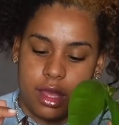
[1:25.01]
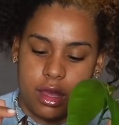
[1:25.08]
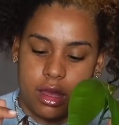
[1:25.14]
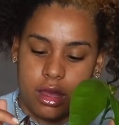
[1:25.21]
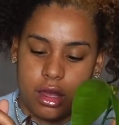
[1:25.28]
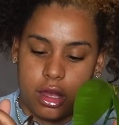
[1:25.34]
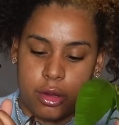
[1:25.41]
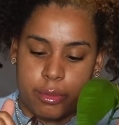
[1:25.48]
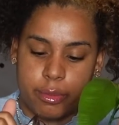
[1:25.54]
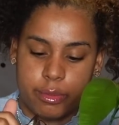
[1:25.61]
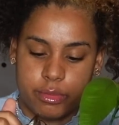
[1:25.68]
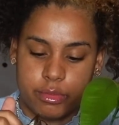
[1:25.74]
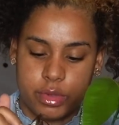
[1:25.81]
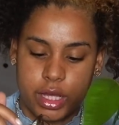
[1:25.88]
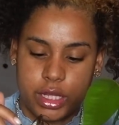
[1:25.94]

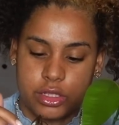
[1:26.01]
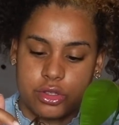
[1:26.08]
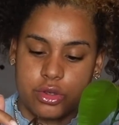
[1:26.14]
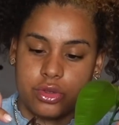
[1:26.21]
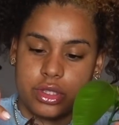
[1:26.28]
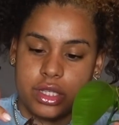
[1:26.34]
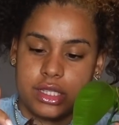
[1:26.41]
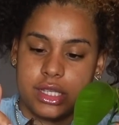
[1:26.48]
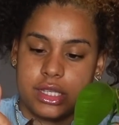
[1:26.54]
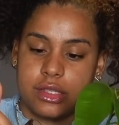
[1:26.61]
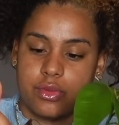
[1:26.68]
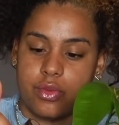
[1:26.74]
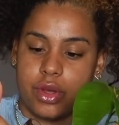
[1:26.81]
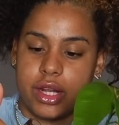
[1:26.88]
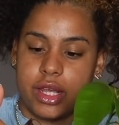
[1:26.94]
And so this
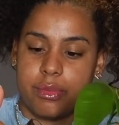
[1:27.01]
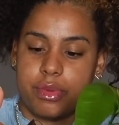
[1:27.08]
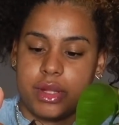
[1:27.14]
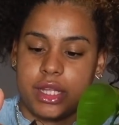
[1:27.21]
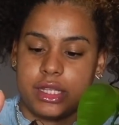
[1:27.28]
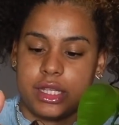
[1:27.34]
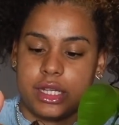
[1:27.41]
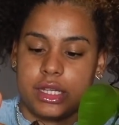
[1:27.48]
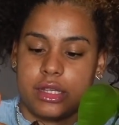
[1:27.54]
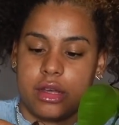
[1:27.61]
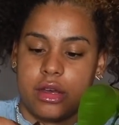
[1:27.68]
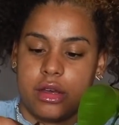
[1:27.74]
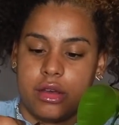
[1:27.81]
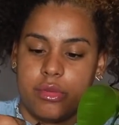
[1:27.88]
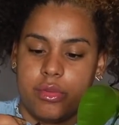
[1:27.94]
is when I planted it
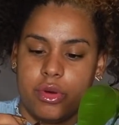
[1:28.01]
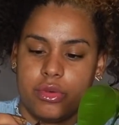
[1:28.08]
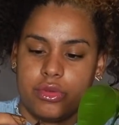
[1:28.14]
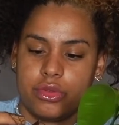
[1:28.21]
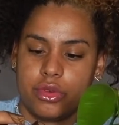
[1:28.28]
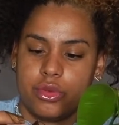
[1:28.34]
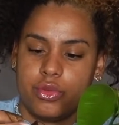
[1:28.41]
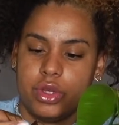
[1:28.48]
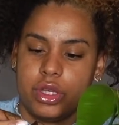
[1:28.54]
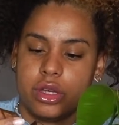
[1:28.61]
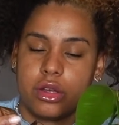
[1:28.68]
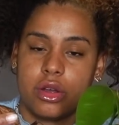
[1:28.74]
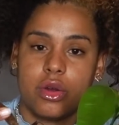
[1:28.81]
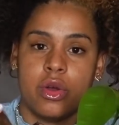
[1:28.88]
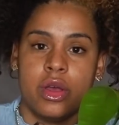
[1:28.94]
about a week
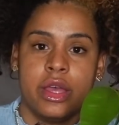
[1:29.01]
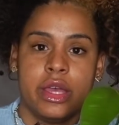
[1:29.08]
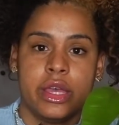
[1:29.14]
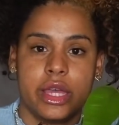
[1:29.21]
ago.